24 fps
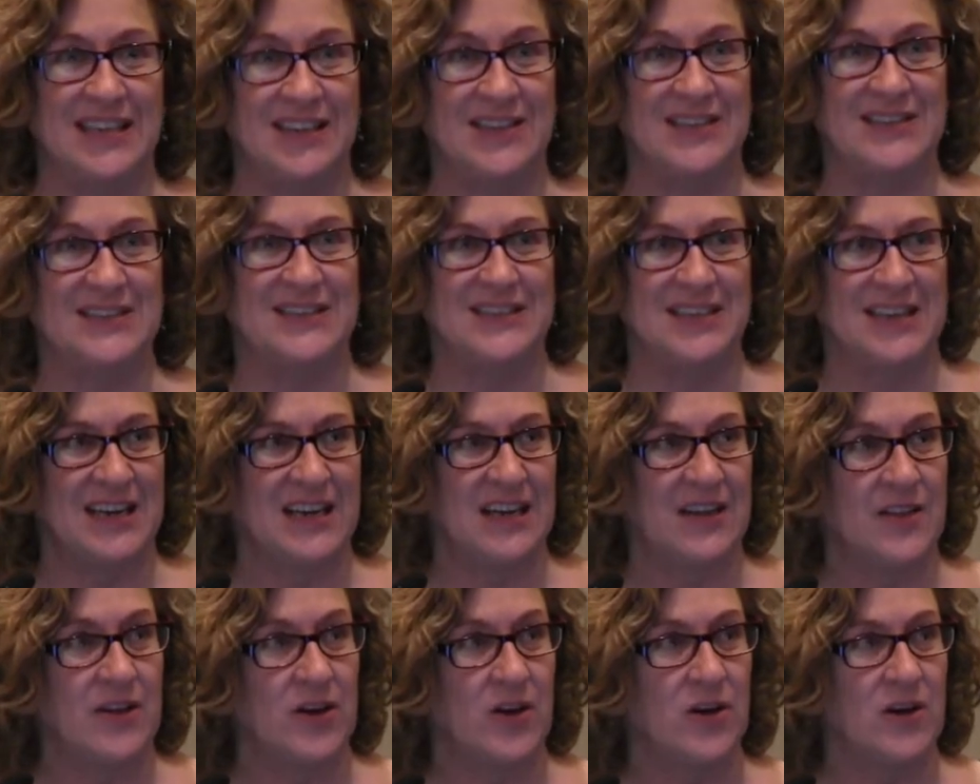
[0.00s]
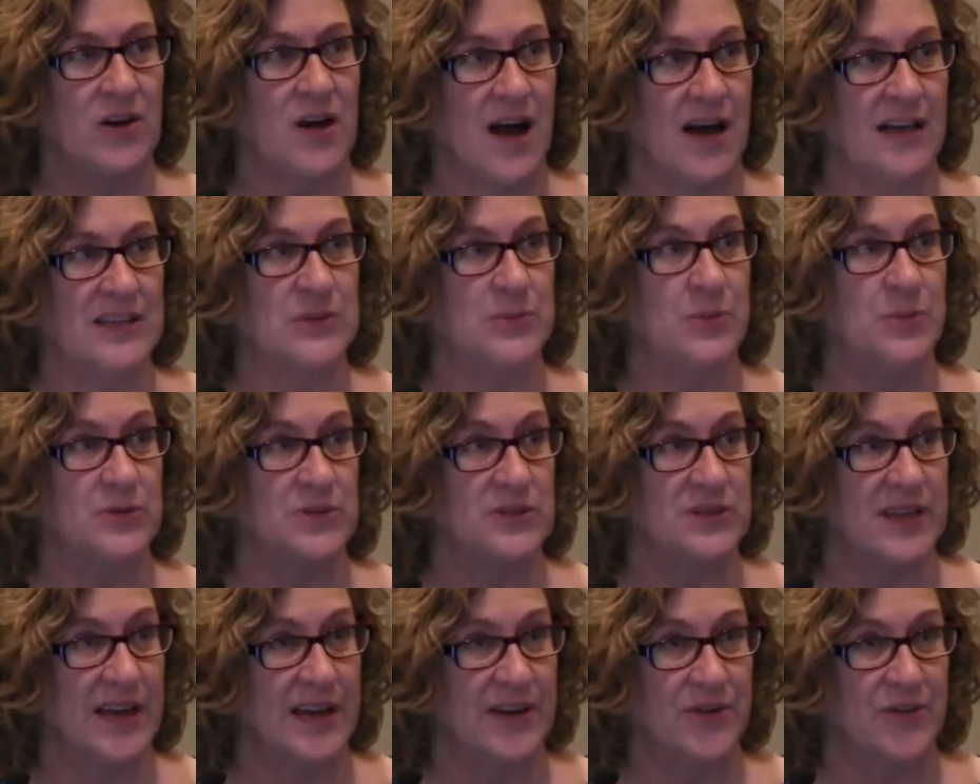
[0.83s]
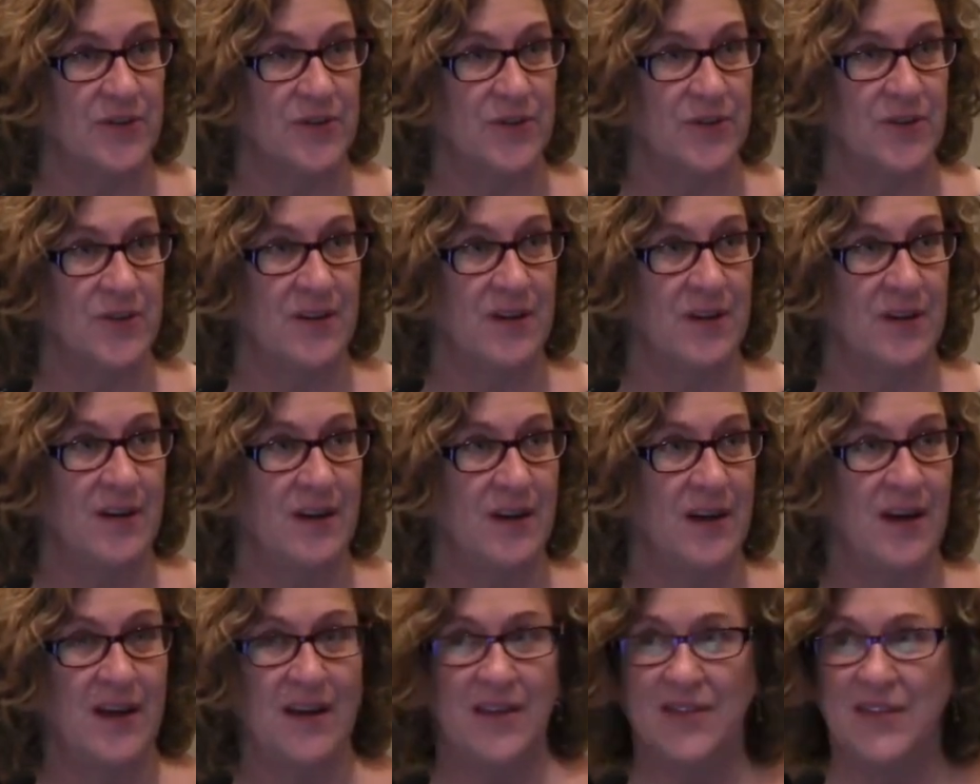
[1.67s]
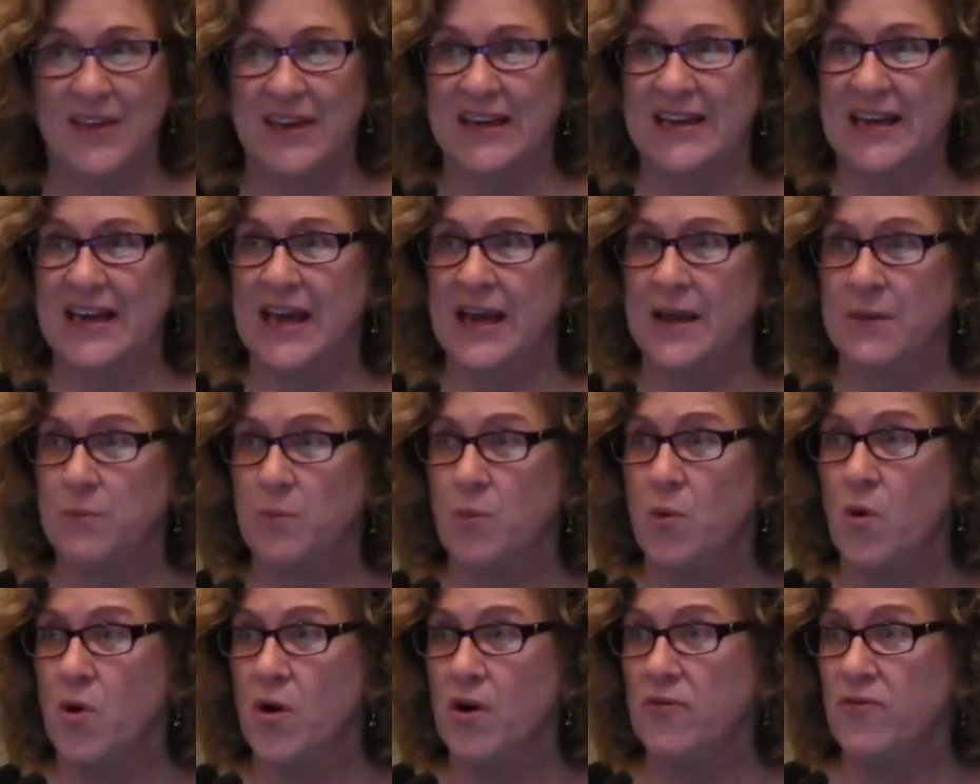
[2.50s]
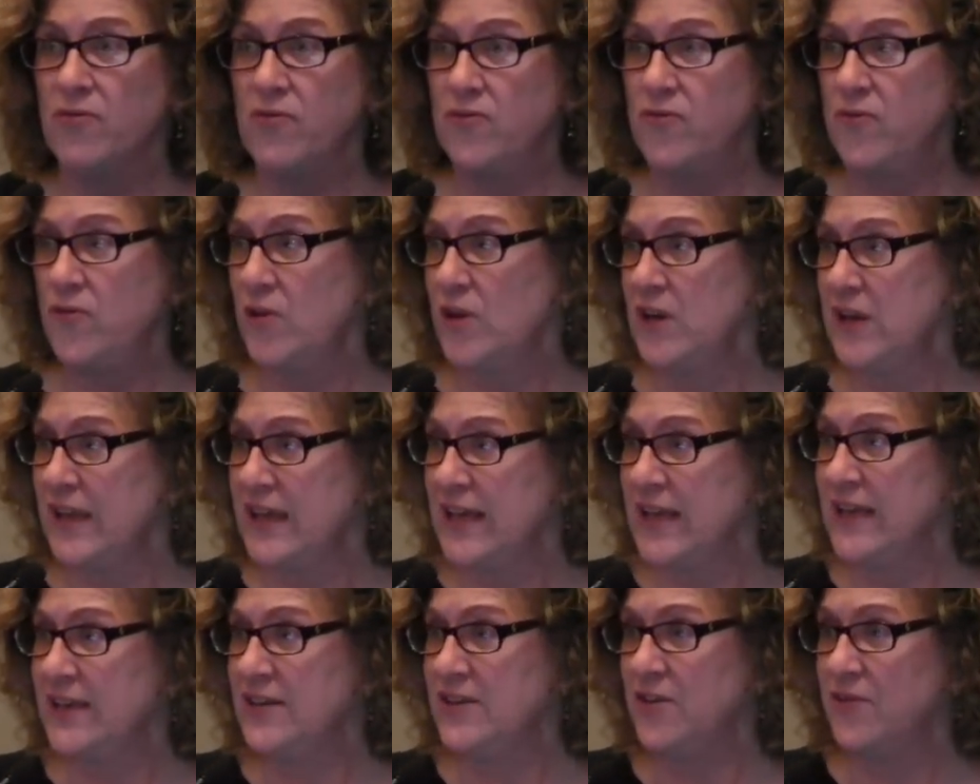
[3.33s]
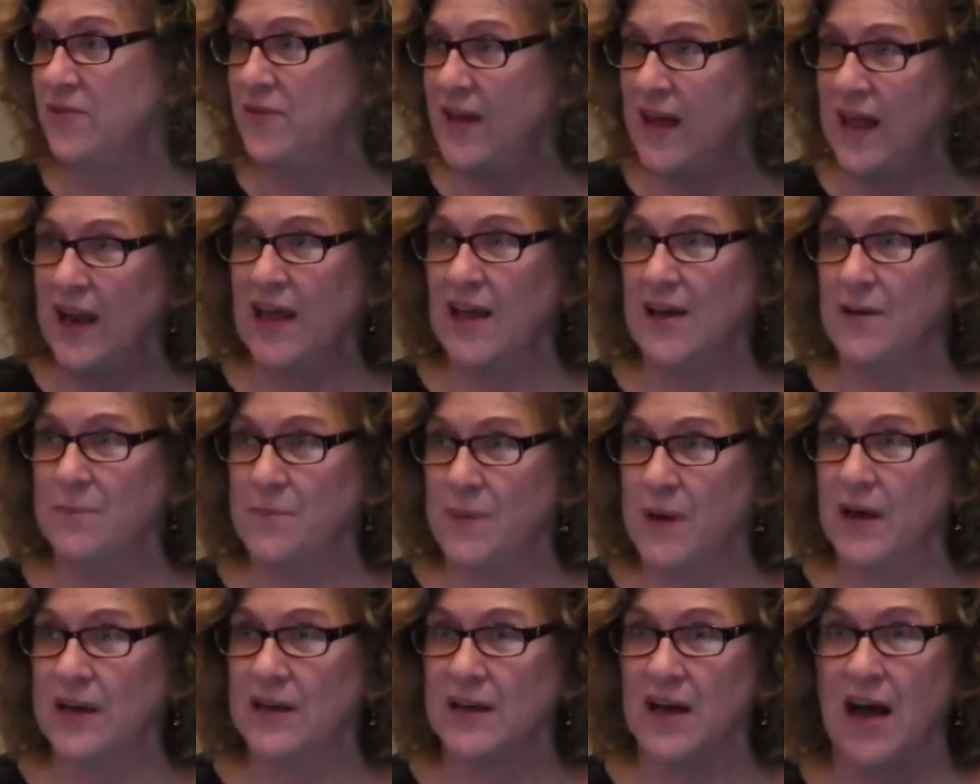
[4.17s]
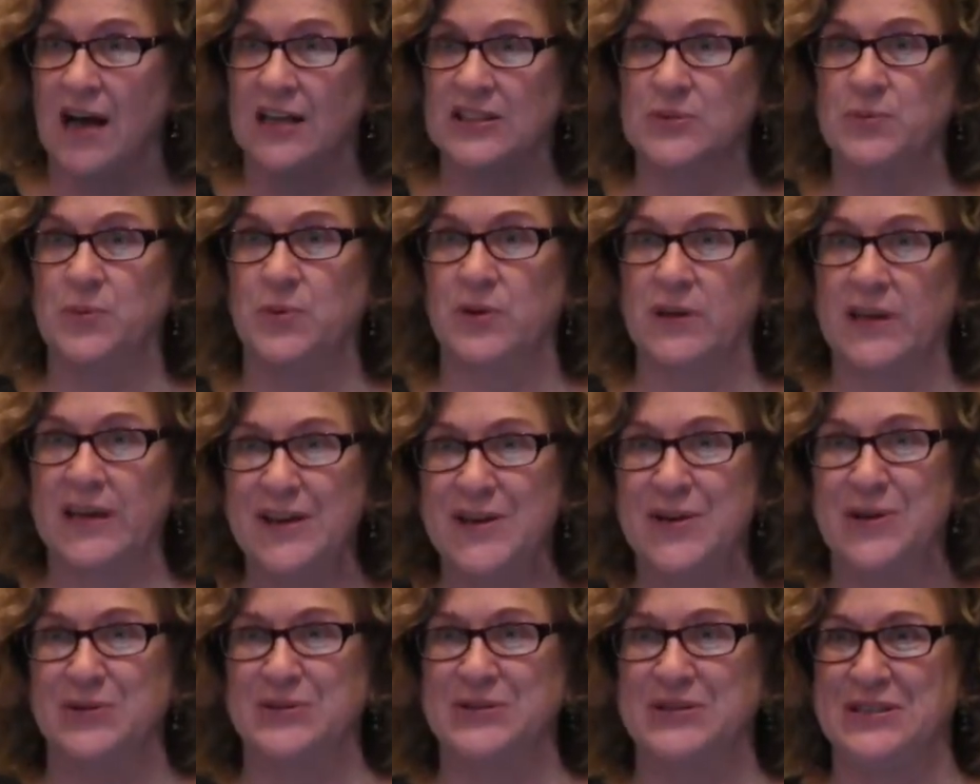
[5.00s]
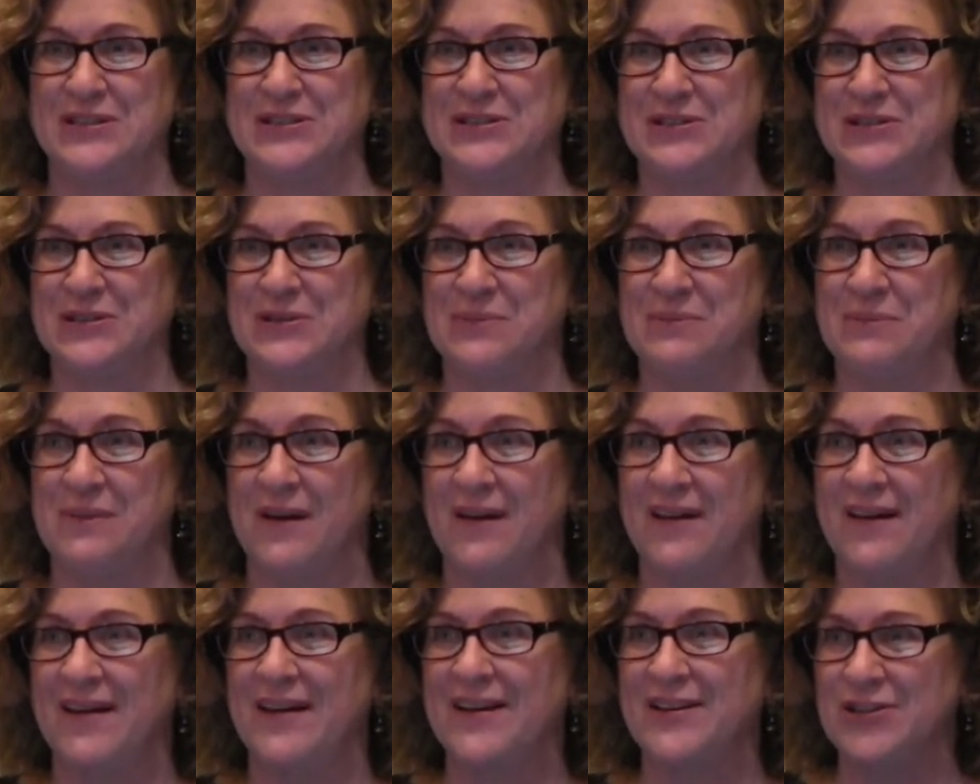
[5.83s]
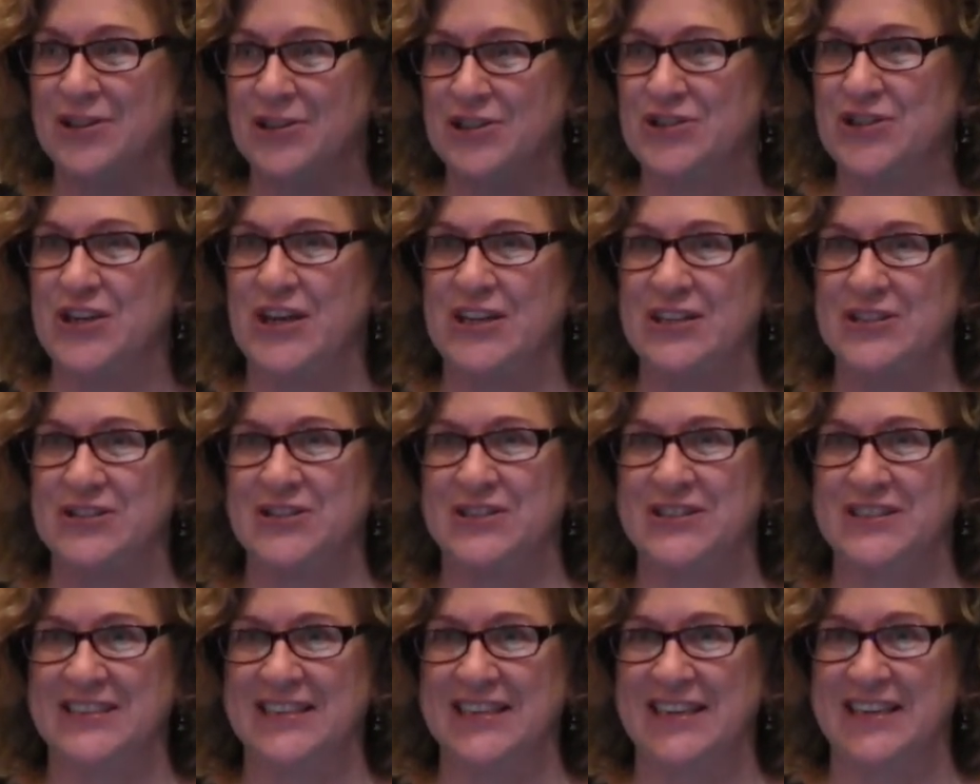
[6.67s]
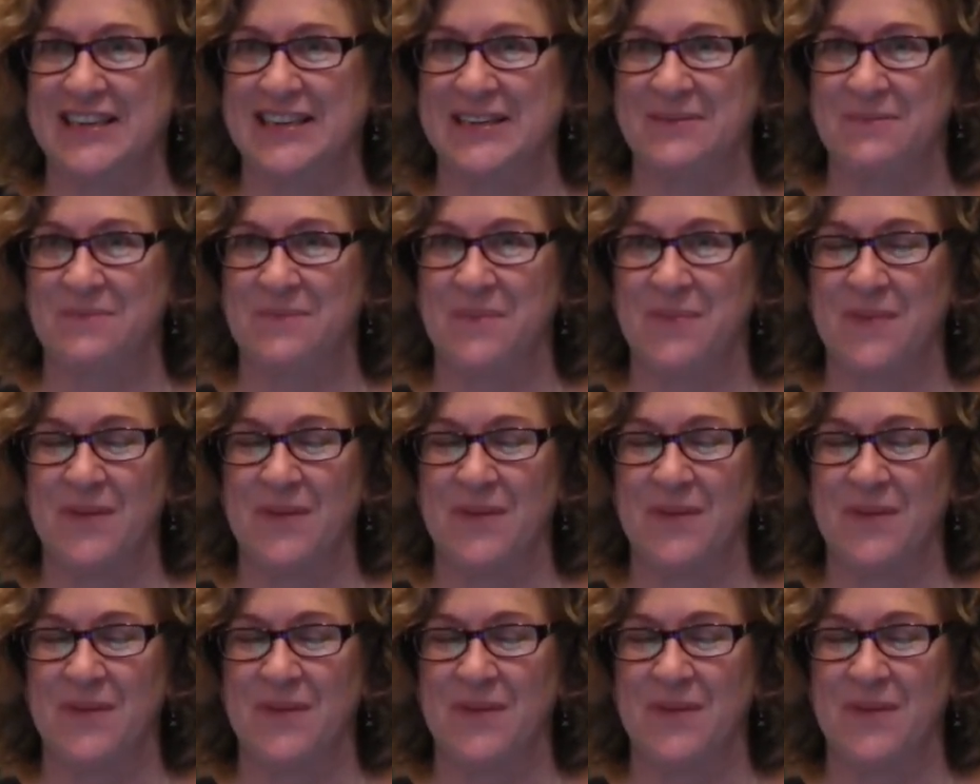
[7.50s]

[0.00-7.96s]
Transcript: in the city that are gospel-centered, that can more fully develop a gospel ecosystem to change the city.